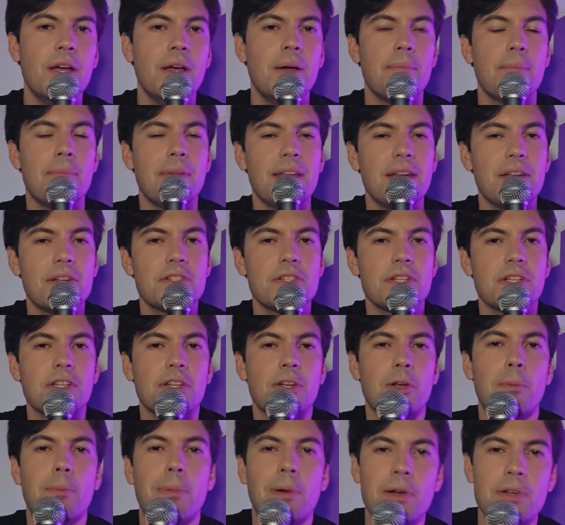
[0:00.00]
Managing
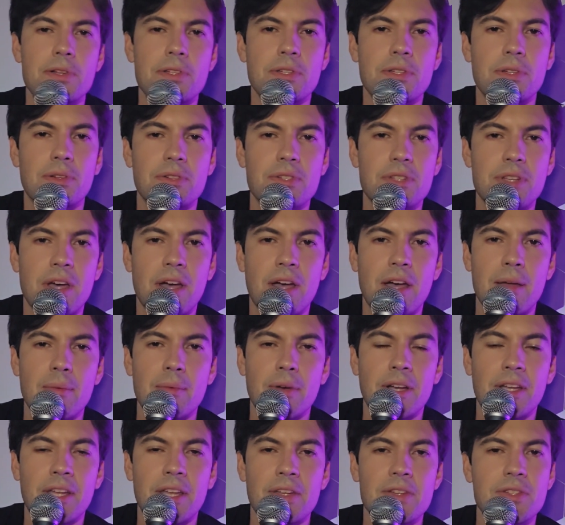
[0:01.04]
your personal time
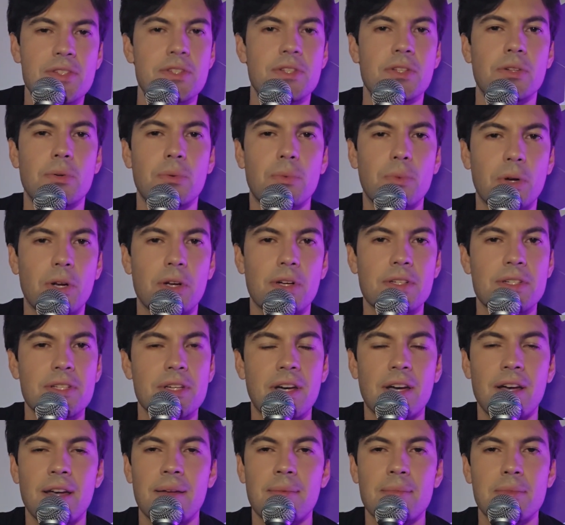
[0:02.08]
against your work
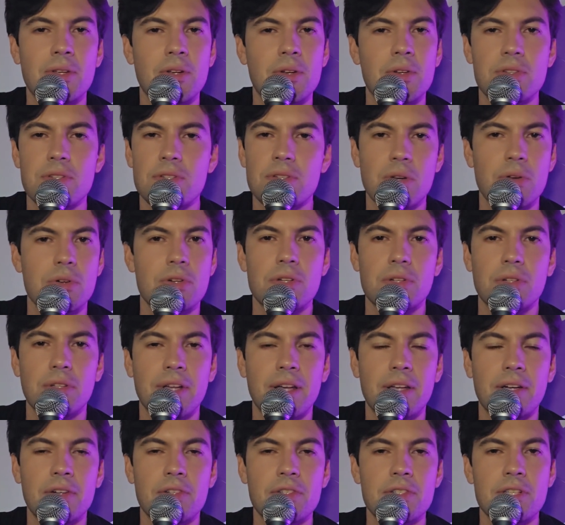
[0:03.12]
time, your social
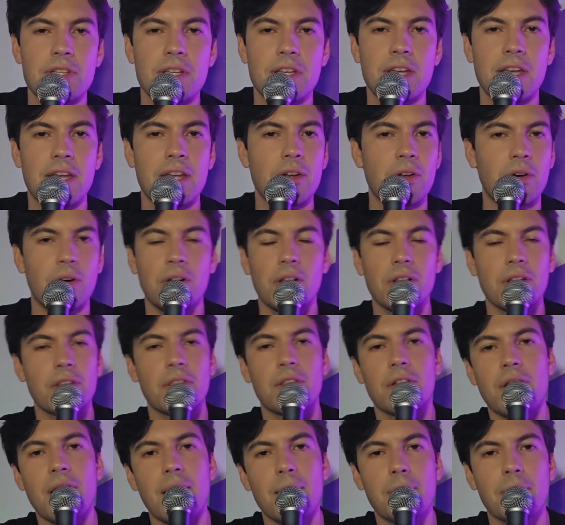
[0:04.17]
energy, and all
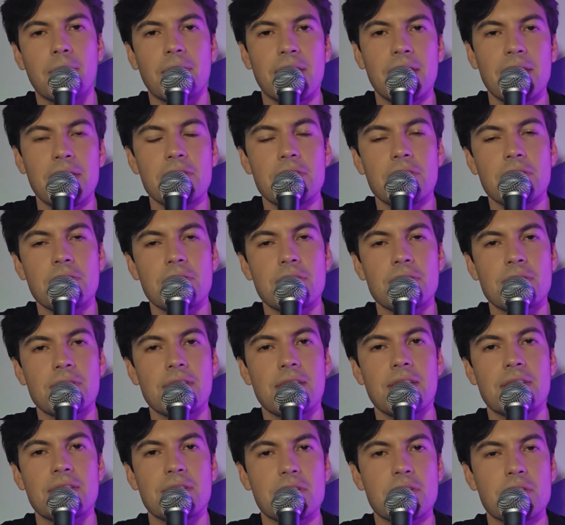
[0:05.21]
other obligations
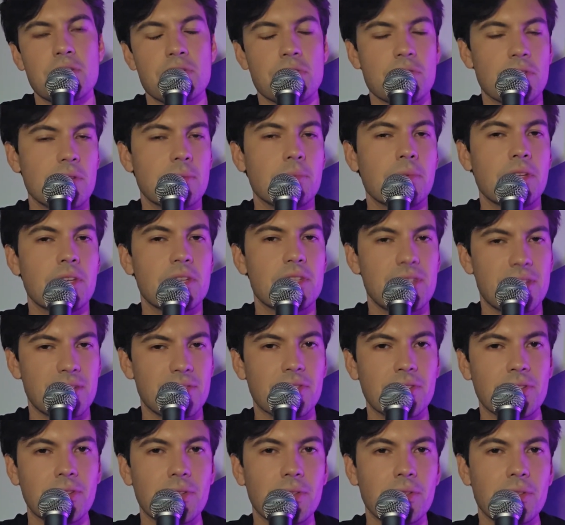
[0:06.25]
is extremely
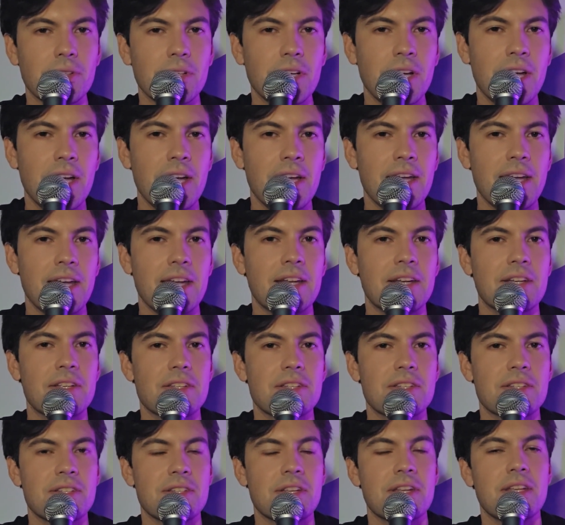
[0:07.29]
difficult in a
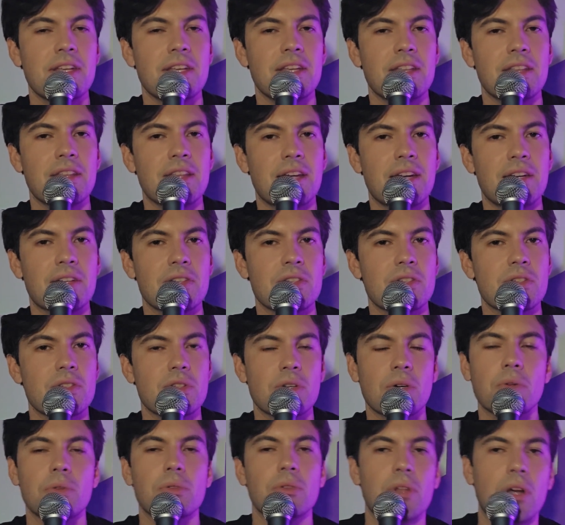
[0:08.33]
city that is
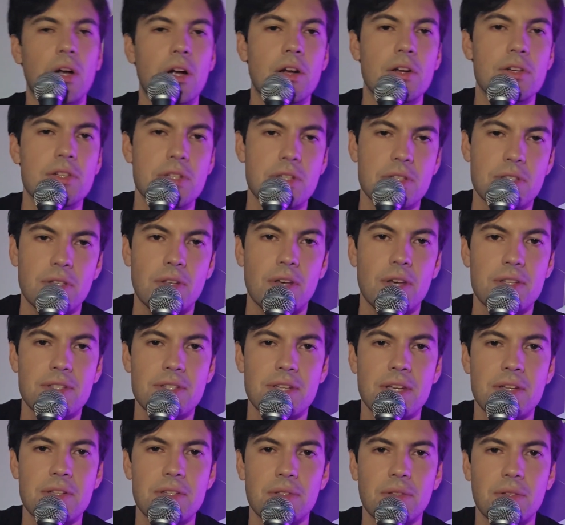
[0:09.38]
so large as Los
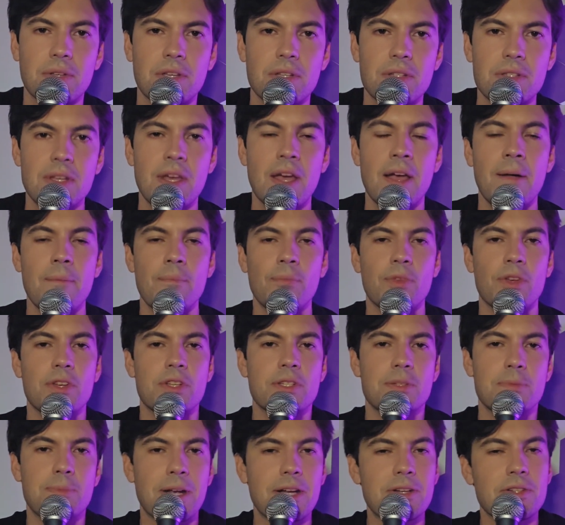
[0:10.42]
Angeles,
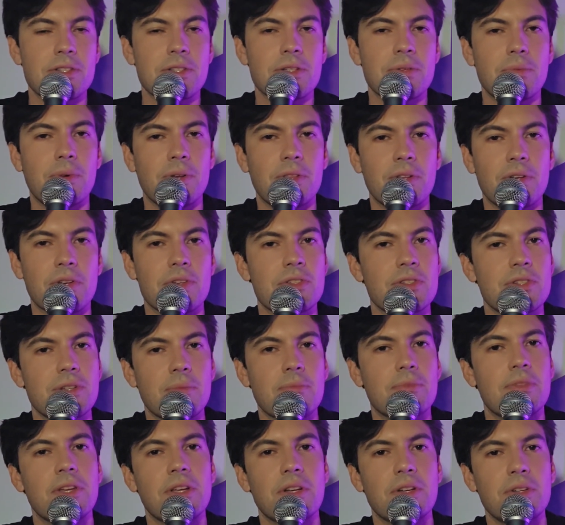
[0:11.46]
especially when there's
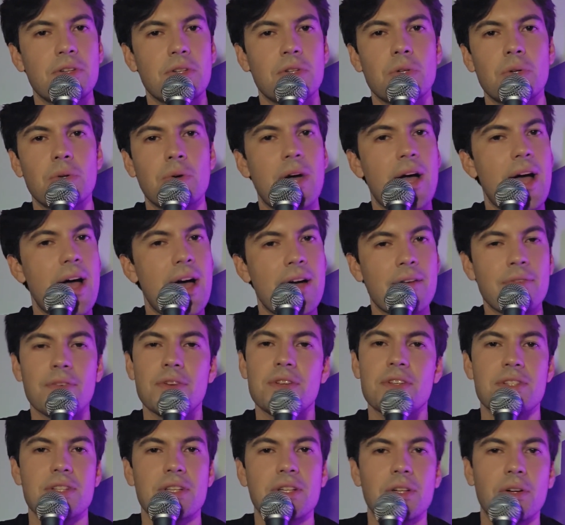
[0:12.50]
something new every
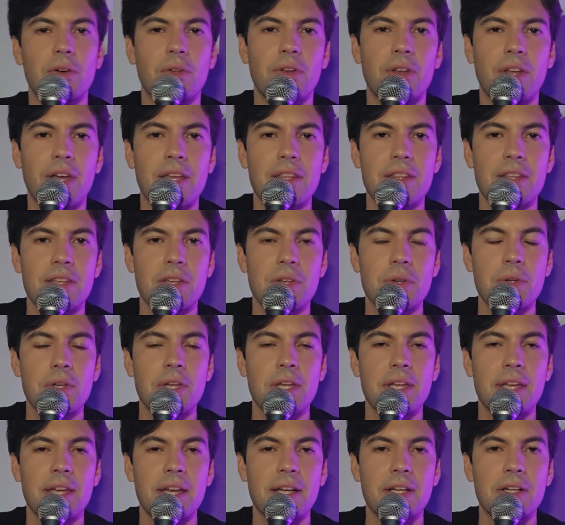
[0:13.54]
single night that you
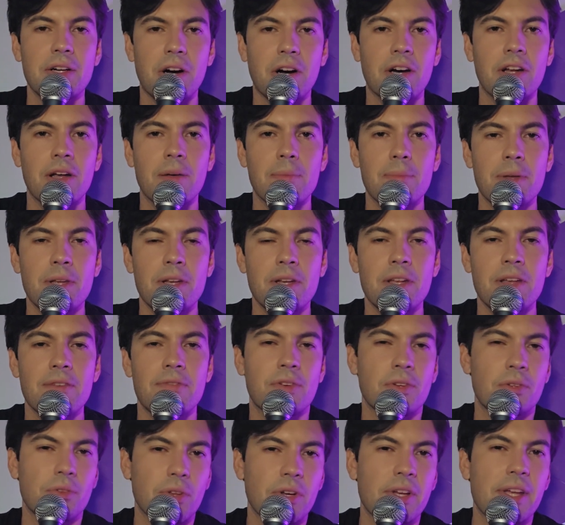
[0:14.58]
can get caught up in if
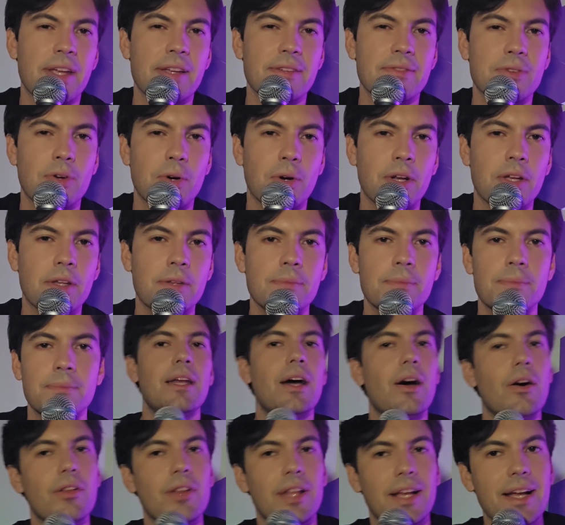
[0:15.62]
you're looking for it.
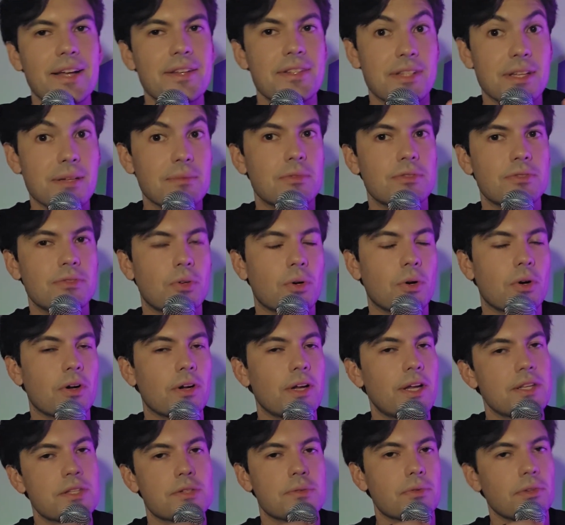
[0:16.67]
Now, like I said before,
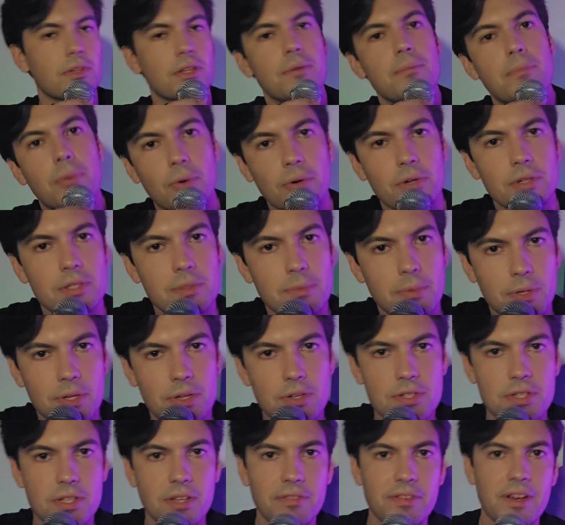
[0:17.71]
it's really important to put
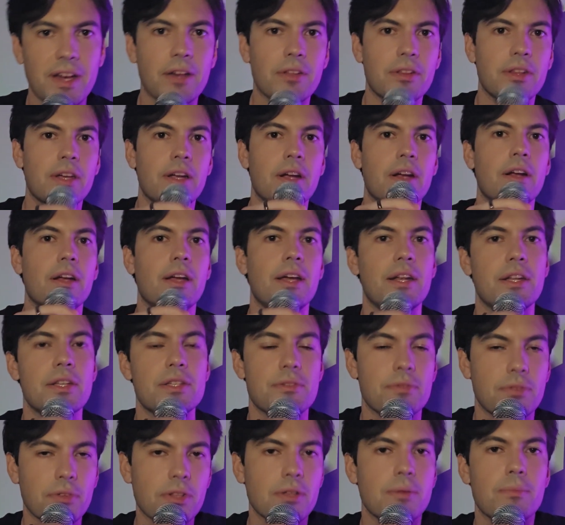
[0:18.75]
yourself out there, and
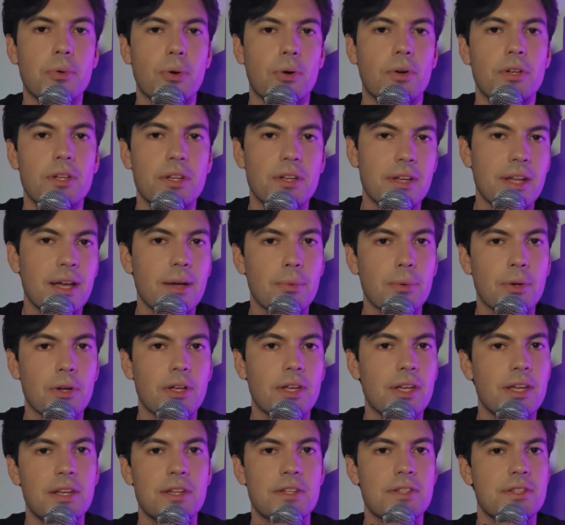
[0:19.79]
it's really important to
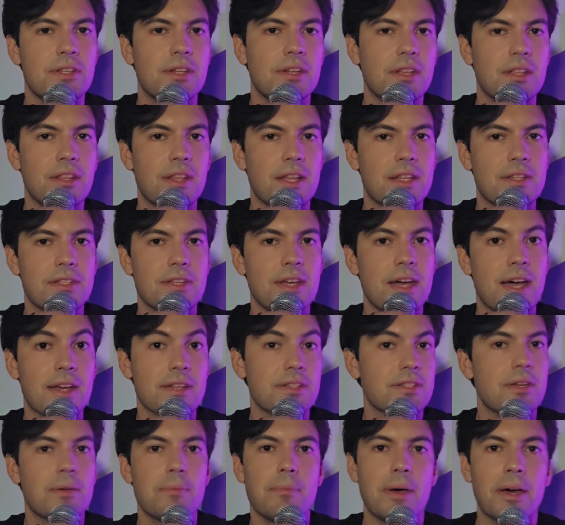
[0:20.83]
network in a city that's
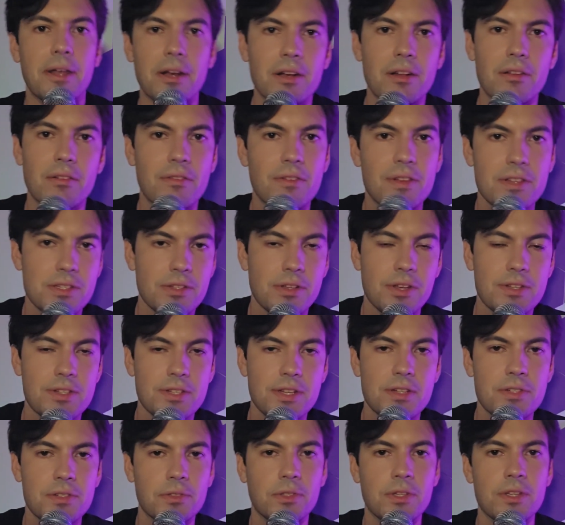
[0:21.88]
as competitive as Los
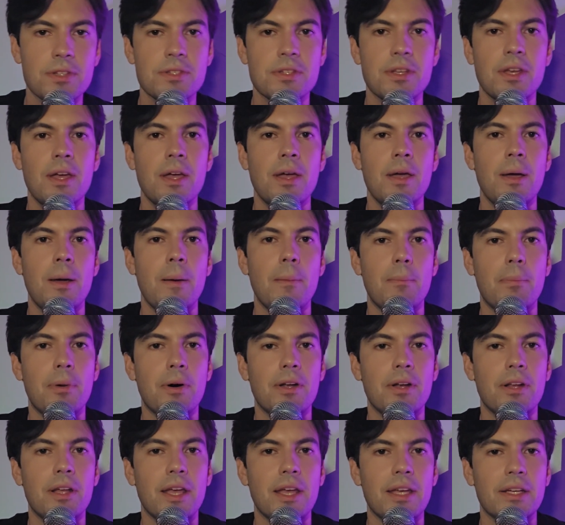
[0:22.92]
Angeles.
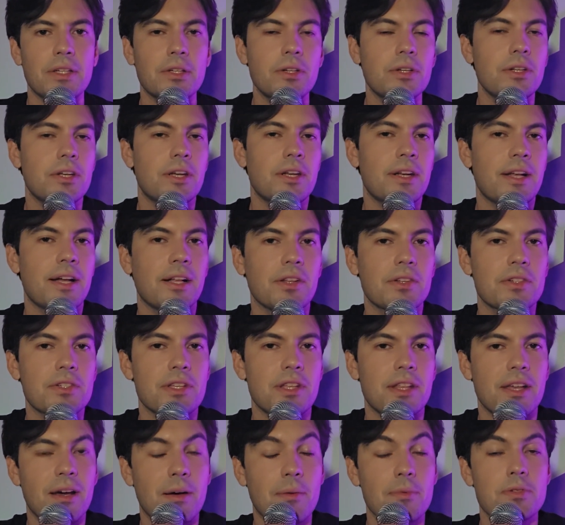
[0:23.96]
But a good
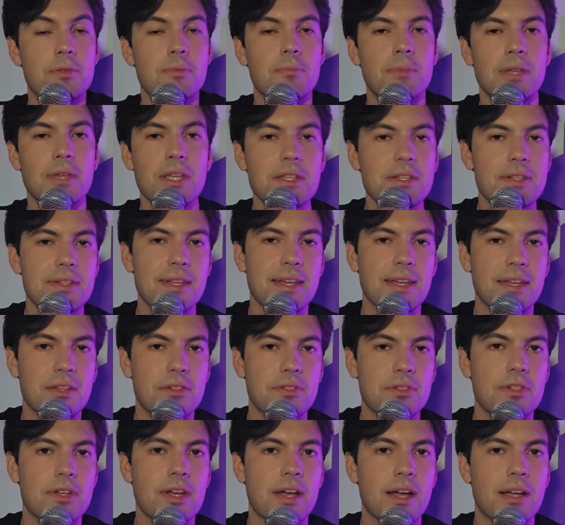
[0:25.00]
analogy that helps me stay in
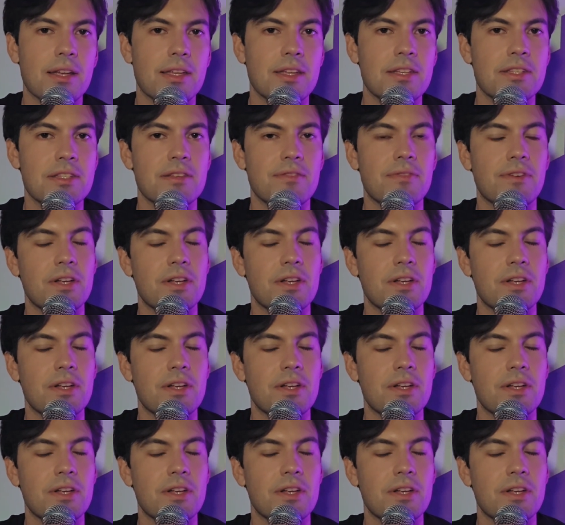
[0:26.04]
check is if I